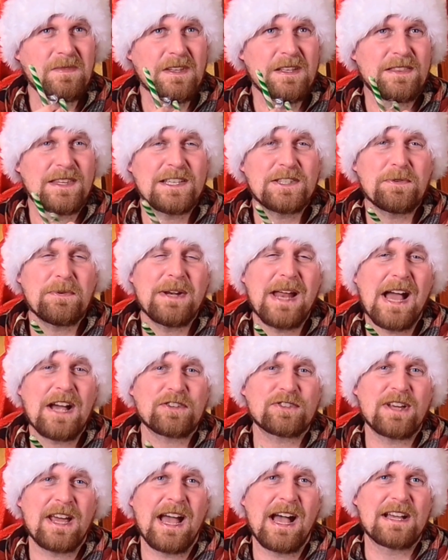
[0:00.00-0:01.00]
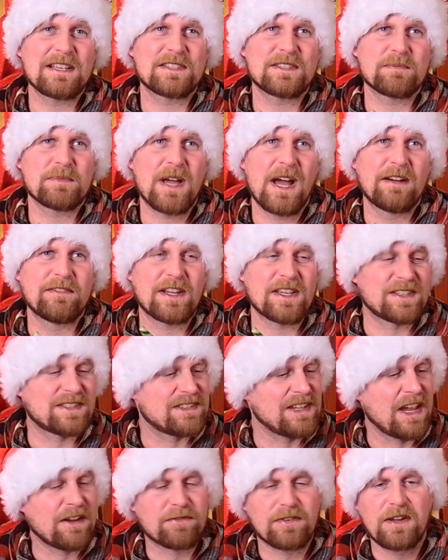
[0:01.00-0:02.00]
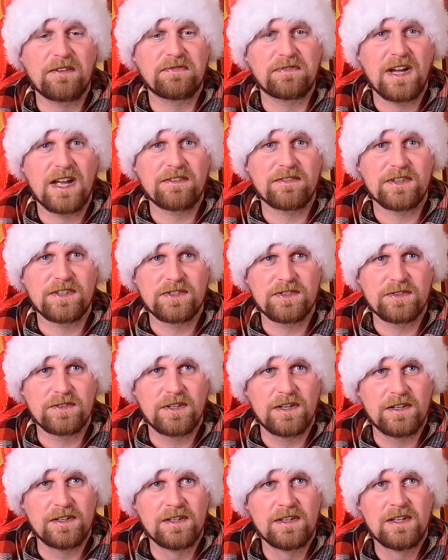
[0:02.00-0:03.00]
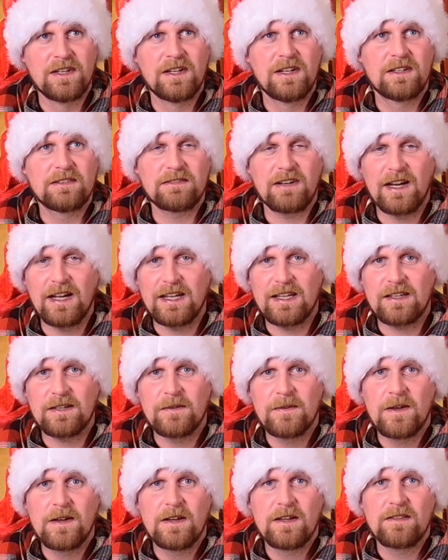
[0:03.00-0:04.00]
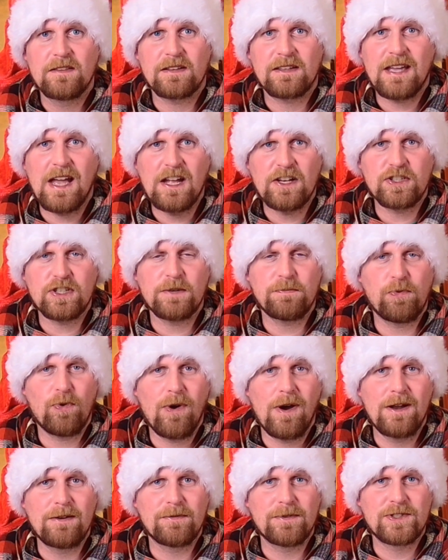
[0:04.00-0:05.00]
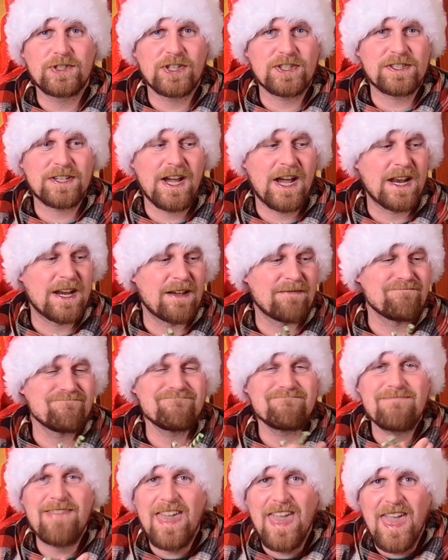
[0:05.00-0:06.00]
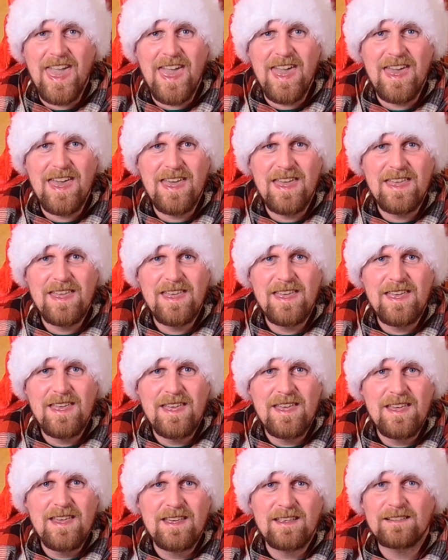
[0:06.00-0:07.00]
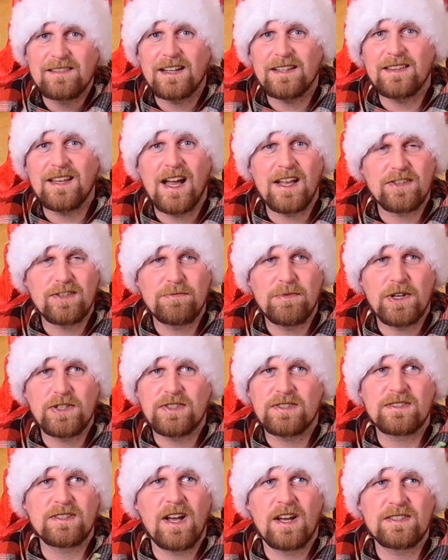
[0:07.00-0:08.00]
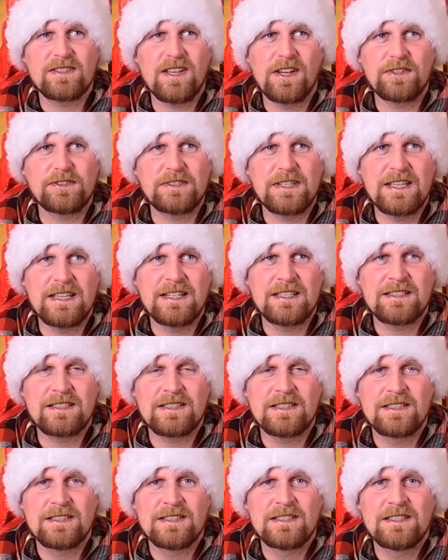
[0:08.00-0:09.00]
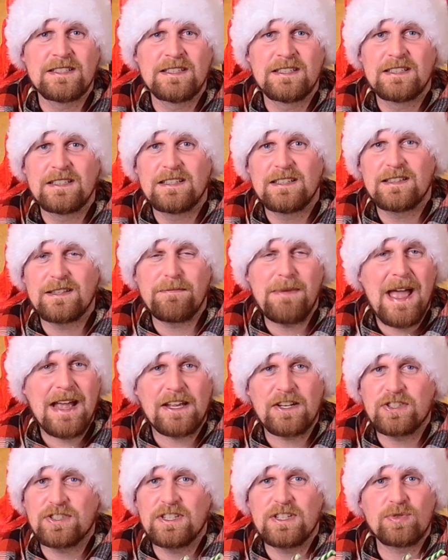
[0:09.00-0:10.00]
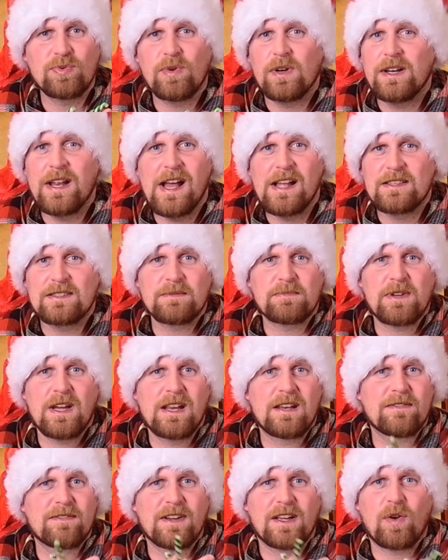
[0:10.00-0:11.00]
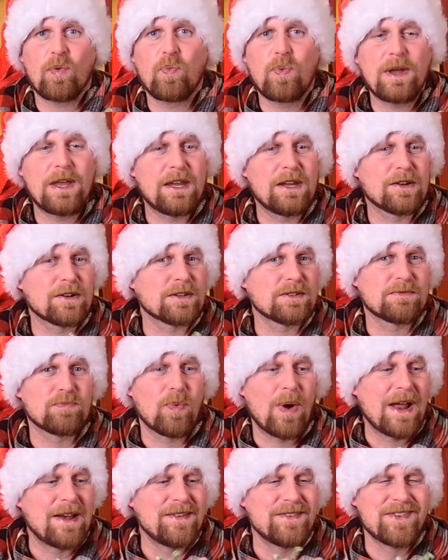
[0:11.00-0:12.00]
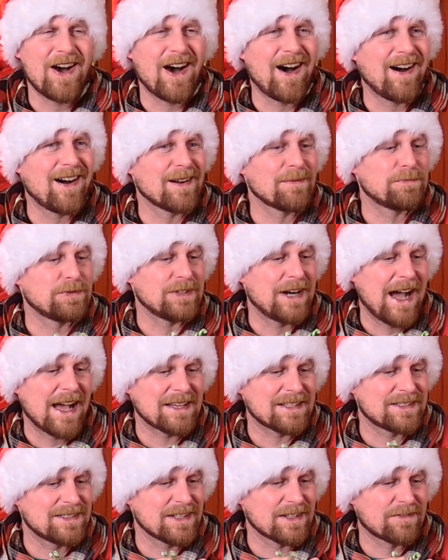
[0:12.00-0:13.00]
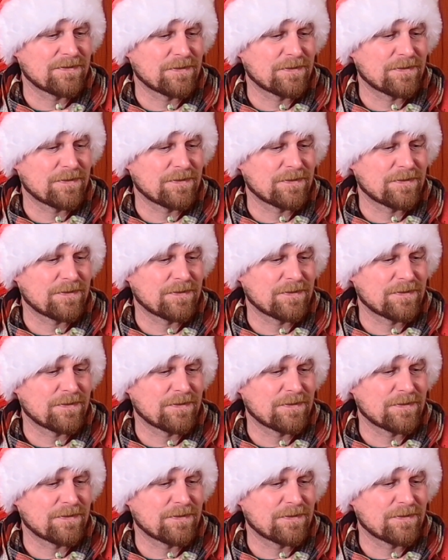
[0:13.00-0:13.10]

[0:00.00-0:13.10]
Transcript: This one actually has some kind of like savory flavor to it. Like the ketchup one was just kind of meh, like not too much, just a subtle hint. The mac and cheese one had some kind of like weird wet dog plastic